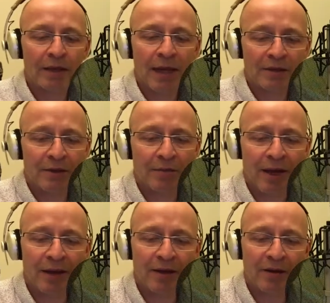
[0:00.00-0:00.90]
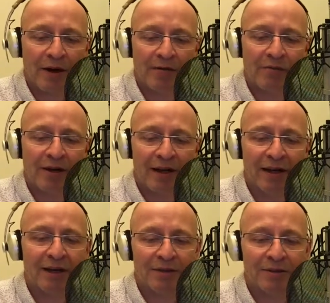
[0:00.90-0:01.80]
and it has to be a
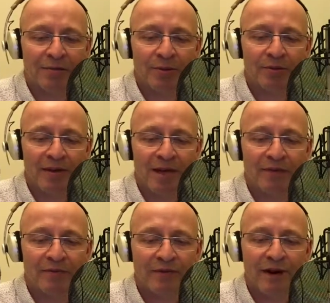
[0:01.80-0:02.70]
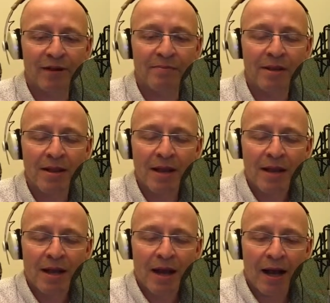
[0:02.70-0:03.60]
realisable time frame.
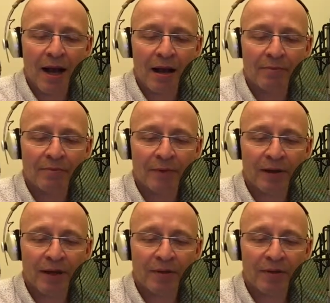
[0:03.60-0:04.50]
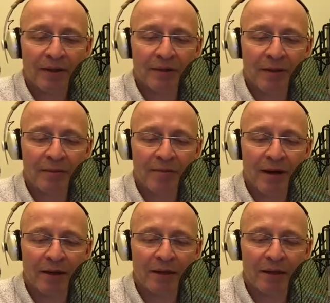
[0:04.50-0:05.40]
Couple of things come to
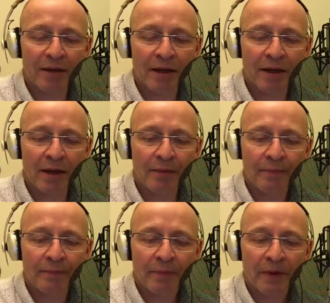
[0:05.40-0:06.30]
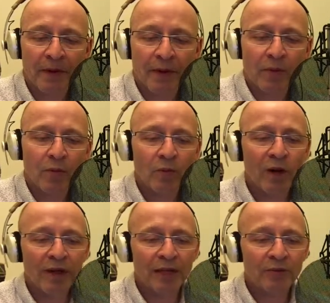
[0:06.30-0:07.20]
mind.
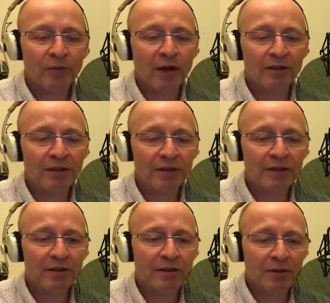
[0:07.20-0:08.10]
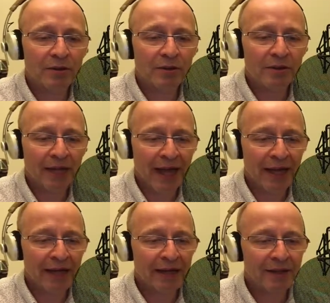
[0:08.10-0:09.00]
One is, does Lord
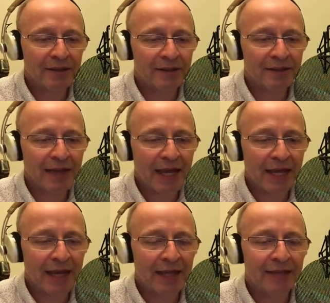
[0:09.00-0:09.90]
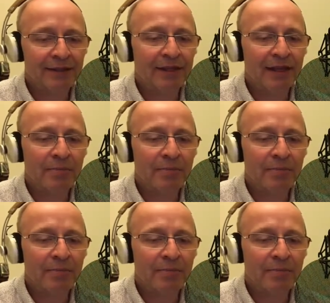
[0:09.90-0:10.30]
Hague say anything